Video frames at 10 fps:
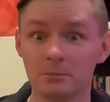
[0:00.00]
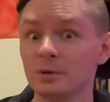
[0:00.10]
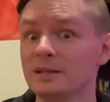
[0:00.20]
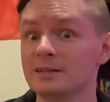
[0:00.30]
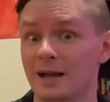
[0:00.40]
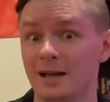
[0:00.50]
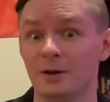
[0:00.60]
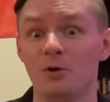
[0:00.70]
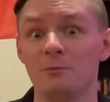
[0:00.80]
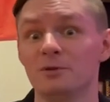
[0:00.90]
please, I
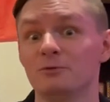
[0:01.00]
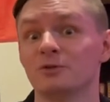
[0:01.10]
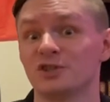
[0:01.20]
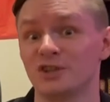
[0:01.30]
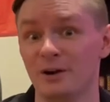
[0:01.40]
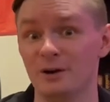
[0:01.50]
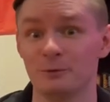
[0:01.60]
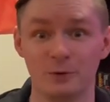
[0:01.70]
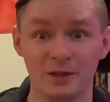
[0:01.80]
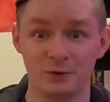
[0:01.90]
hope you will share it
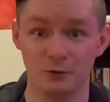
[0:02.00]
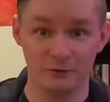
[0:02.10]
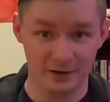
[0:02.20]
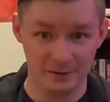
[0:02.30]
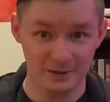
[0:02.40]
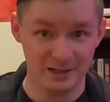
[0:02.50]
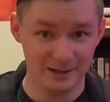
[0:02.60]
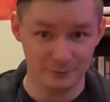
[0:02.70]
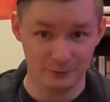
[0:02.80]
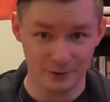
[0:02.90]
with your family and
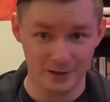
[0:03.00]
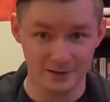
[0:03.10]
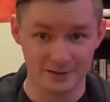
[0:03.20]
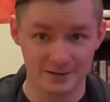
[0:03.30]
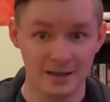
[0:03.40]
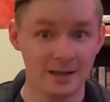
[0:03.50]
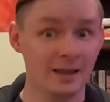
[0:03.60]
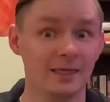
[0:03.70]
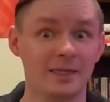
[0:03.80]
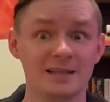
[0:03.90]
friends.
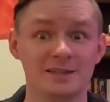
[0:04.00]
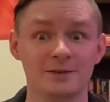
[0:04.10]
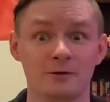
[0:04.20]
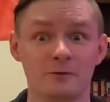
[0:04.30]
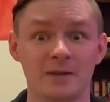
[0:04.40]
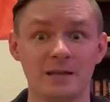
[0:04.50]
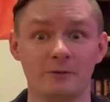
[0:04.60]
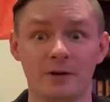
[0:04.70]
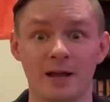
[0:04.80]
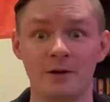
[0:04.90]
That's it for me for
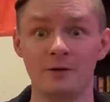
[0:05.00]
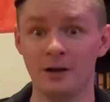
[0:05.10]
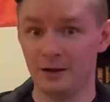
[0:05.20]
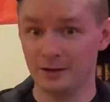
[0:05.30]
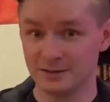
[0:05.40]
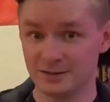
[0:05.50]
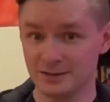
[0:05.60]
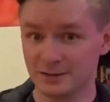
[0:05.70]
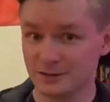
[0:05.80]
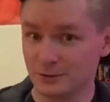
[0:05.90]
now. I'll see you
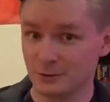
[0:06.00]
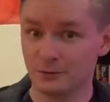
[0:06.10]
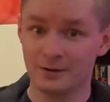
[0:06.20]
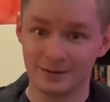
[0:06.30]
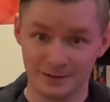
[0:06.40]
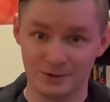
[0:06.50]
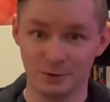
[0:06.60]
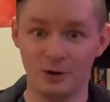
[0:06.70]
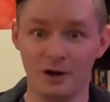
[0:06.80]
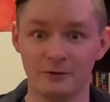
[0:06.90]
soon. So
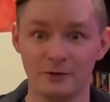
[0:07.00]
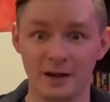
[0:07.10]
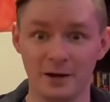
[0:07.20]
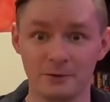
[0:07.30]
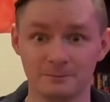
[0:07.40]
long for now.